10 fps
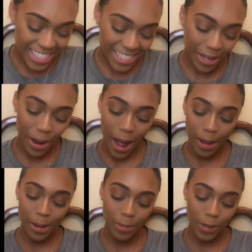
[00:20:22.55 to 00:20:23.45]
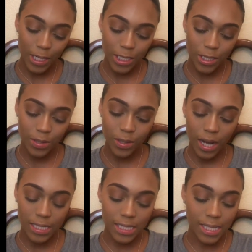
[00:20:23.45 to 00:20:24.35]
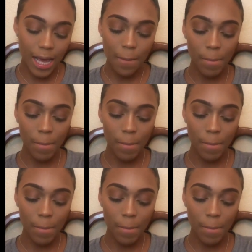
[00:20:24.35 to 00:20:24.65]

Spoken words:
So I am going to set